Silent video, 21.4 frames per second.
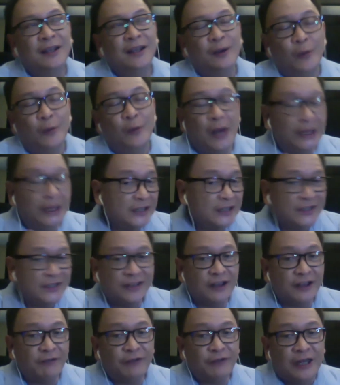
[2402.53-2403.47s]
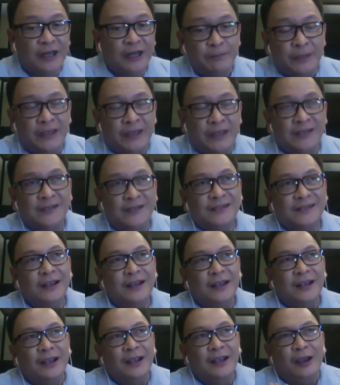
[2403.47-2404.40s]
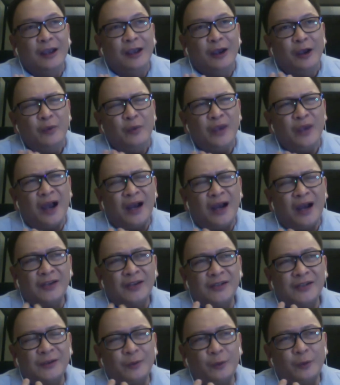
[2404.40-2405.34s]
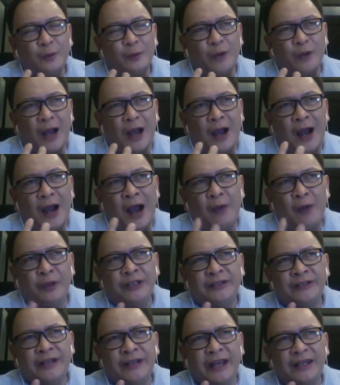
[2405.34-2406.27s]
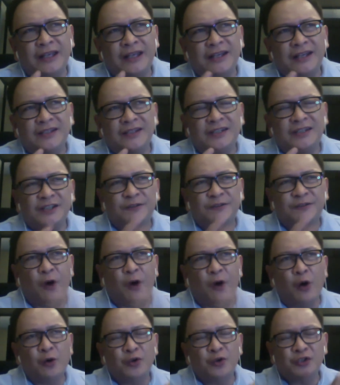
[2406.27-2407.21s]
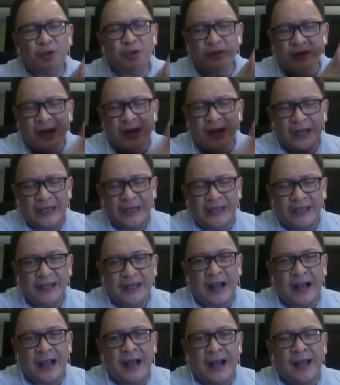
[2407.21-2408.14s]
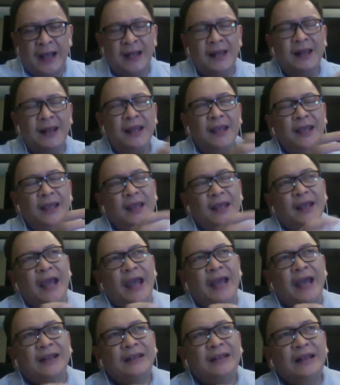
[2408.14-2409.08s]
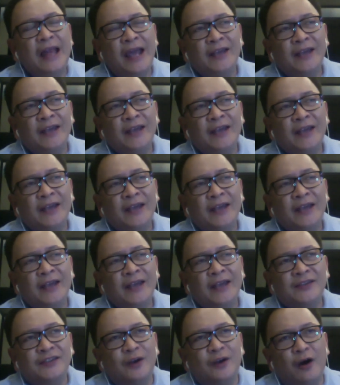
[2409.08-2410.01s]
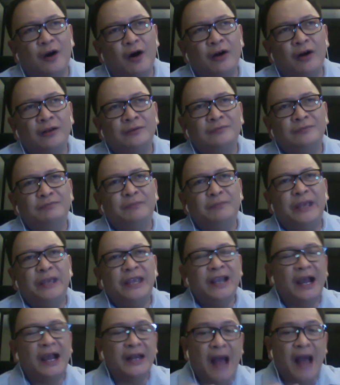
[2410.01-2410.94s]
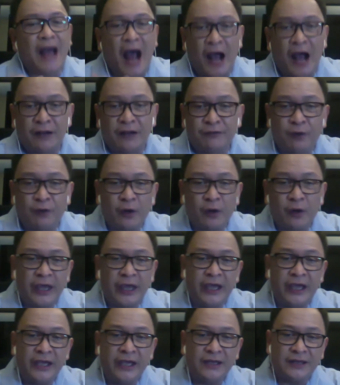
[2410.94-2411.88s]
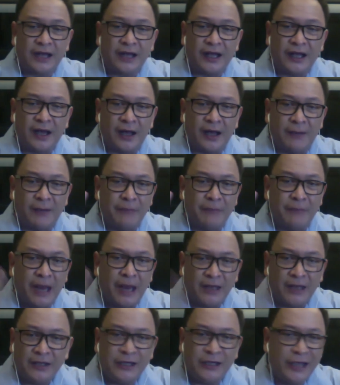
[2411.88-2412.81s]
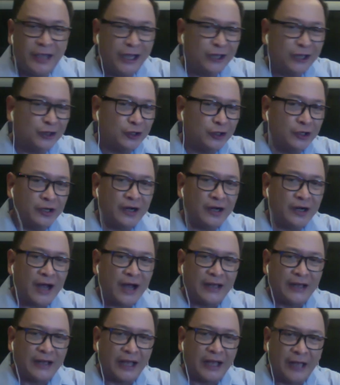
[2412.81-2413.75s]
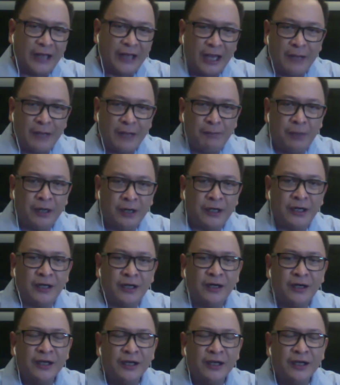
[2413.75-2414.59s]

at least in the Philippines, we are our training is just focused on the clinical and less on being an advocate, a mediator, an enabler.